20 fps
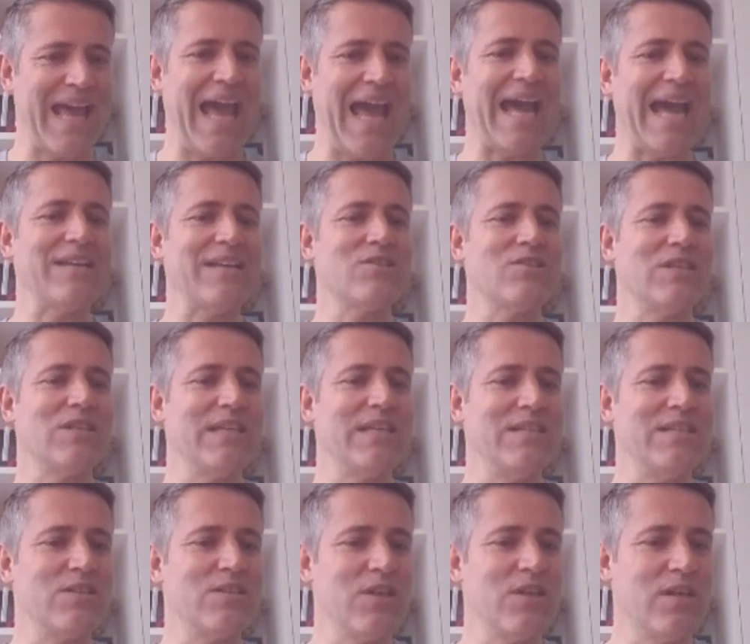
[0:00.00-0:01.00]
actually
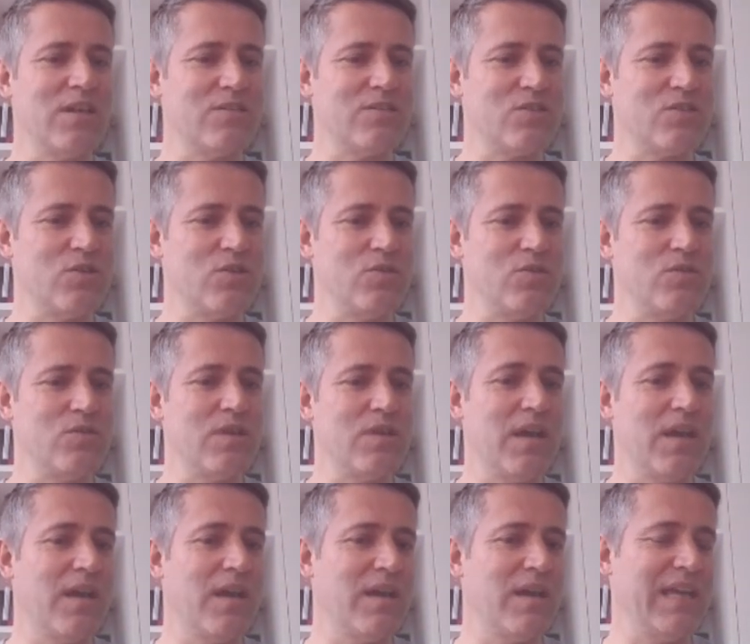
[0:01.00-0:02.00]
starts to
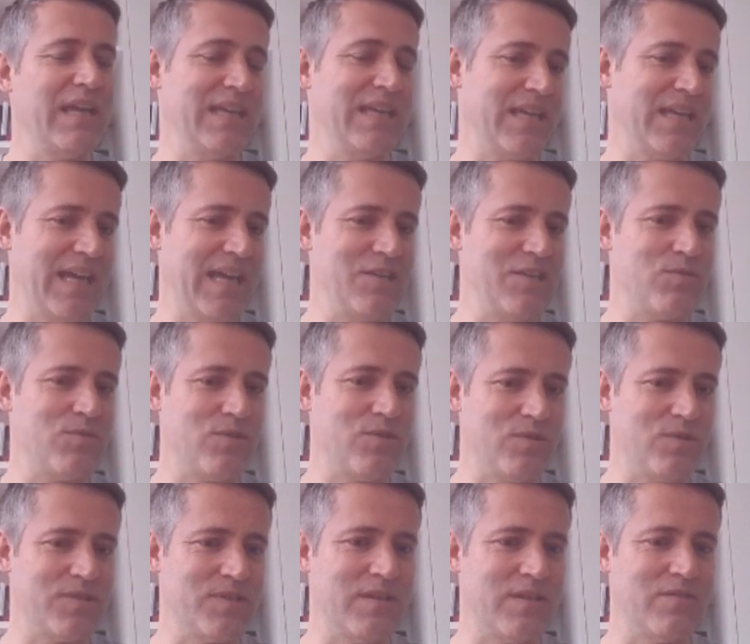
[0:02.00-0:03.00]
engage with
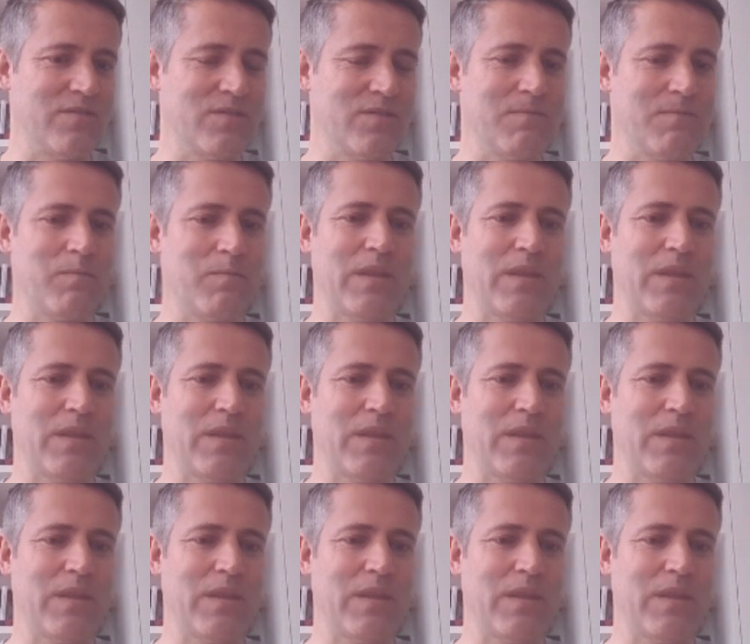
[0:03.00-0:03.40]
yourselves.